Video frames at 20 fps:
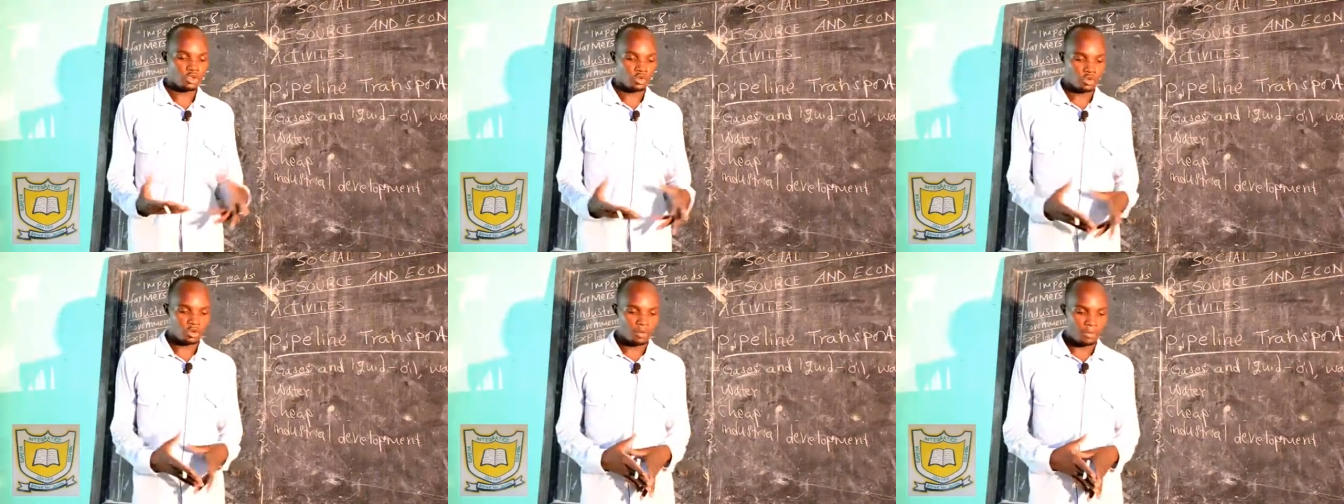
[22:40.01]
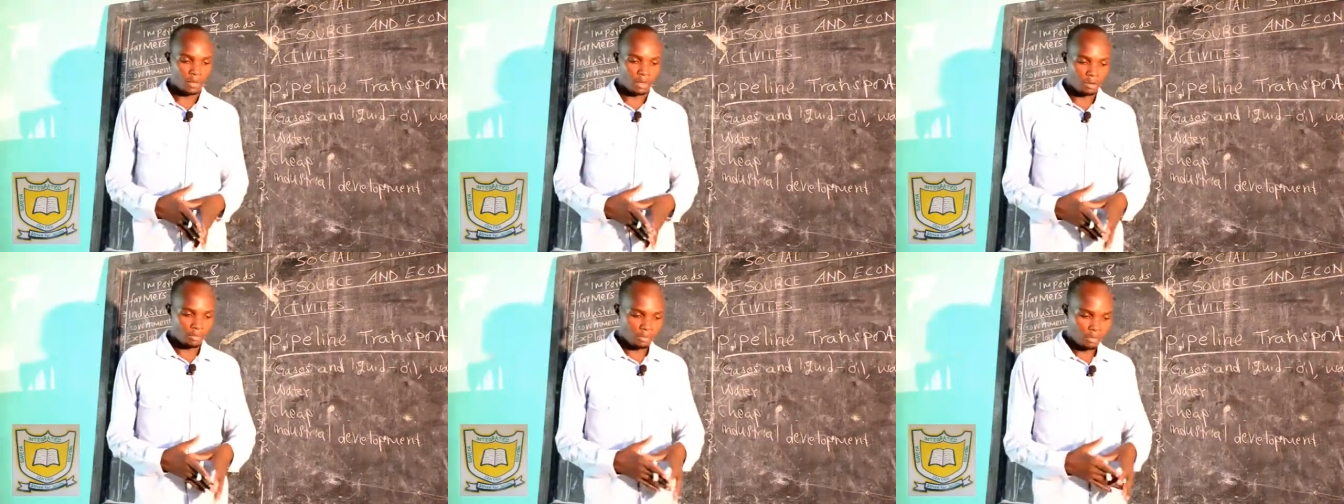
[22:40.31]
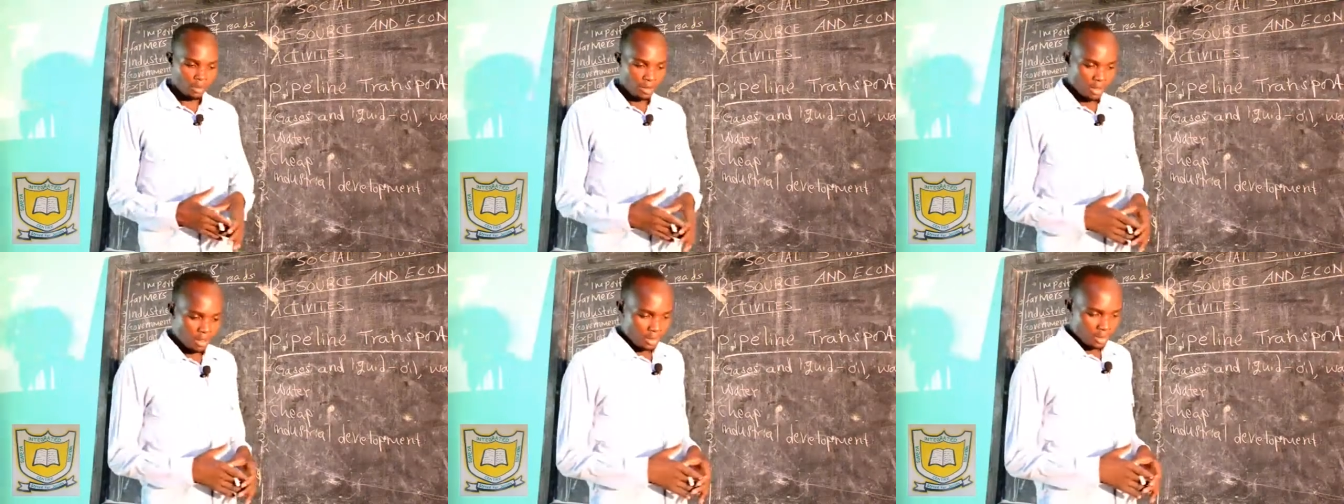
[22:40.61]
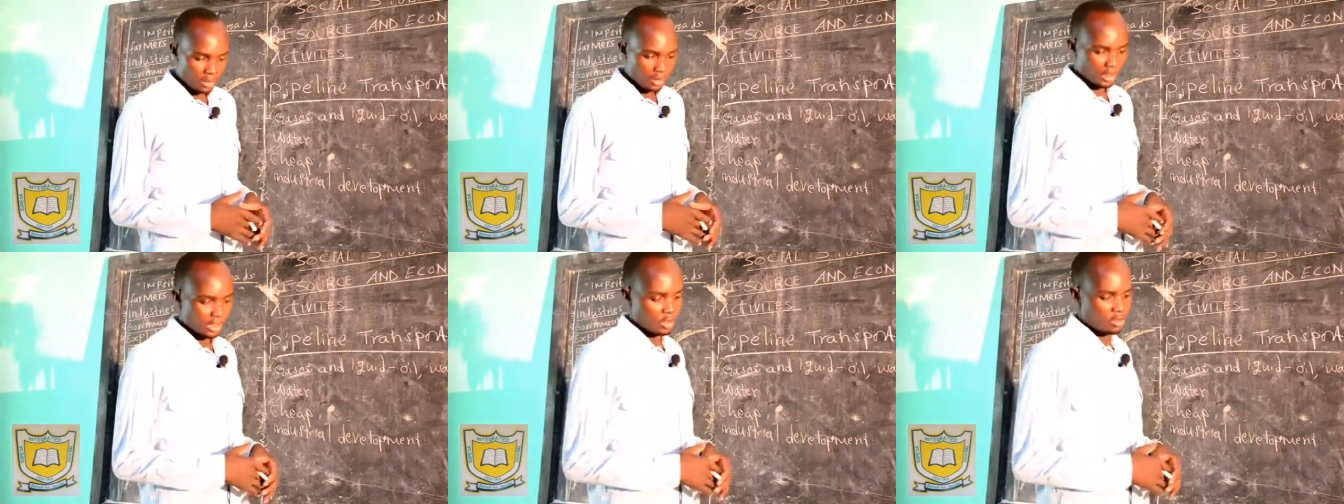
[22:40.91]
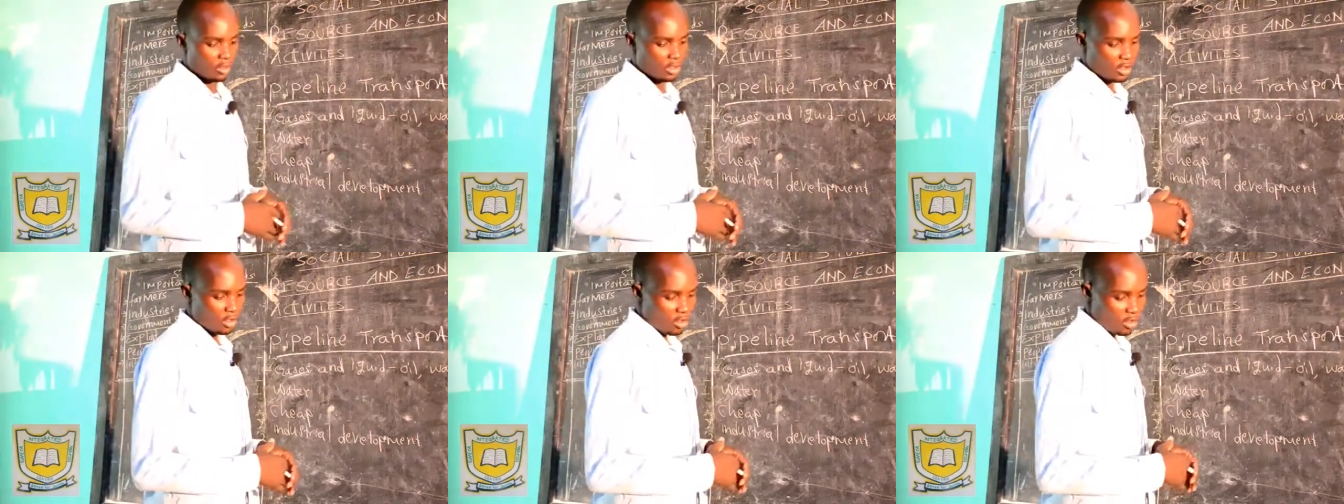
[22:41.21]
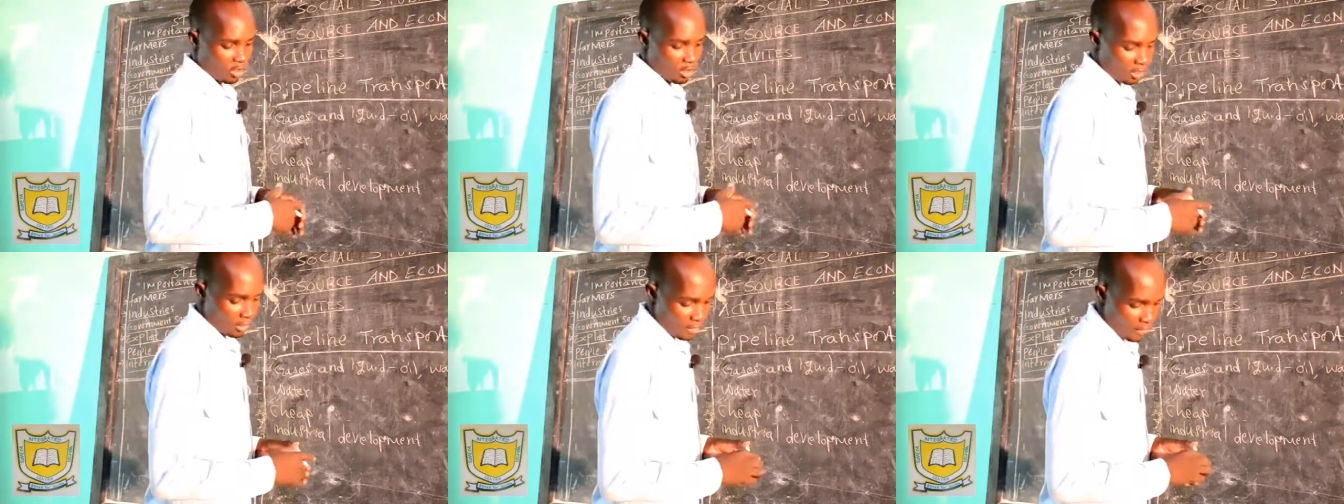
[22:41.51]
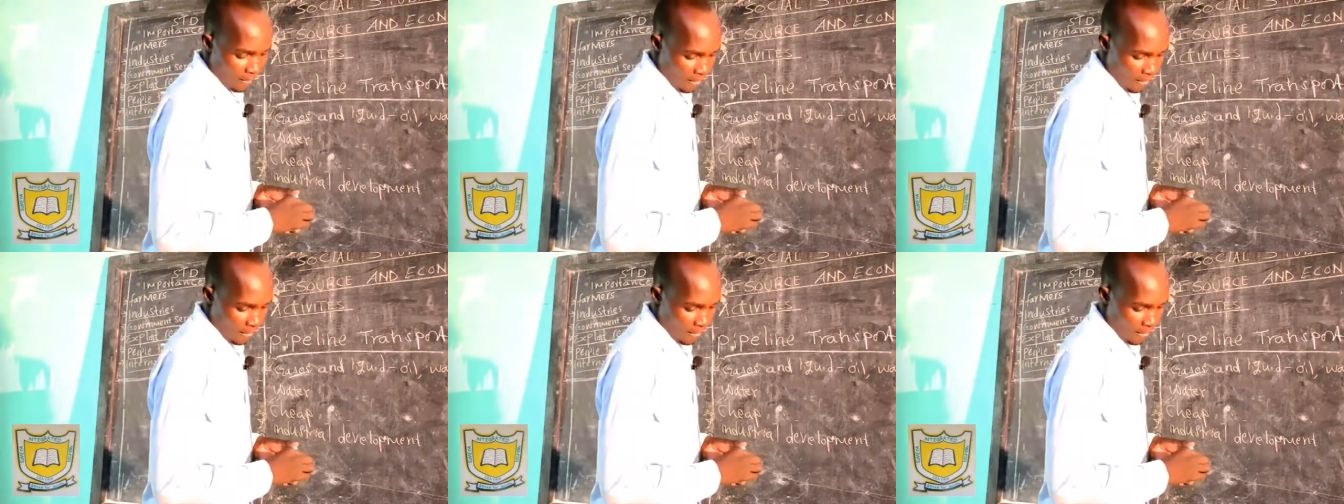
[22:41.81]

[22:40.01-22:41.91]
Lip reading: to develop. That's what we call